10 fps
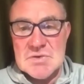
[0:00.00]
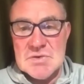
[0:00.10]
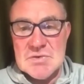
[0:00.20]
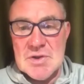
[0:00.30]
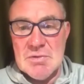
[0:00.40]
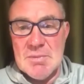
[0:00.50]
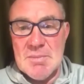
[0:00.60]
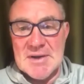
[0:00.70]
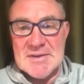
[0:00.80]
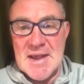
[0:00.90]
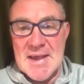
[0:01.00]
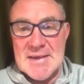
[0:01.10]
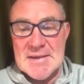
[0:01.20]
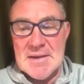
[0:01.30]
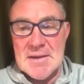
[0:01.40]
During my
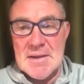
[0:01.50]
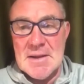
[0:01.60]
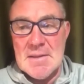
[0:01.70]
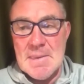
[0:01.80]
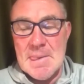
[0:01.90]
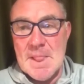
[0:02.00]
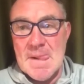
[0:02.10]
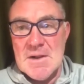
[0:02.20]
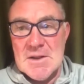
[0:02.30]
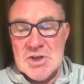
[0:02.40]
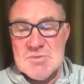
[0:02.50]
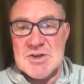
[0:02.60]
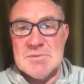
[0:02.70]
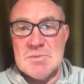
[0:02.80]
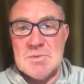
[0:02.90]
day, especially...